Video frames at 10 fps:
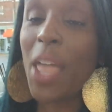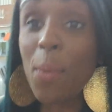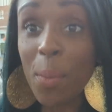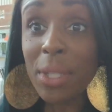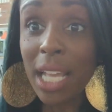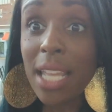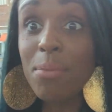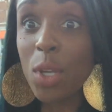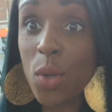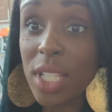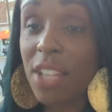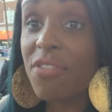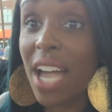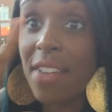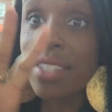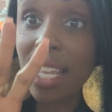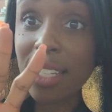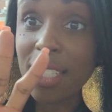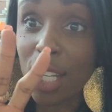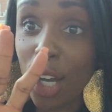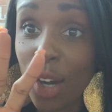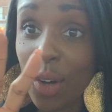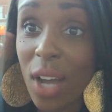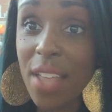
They were playing music 5 seconds ago,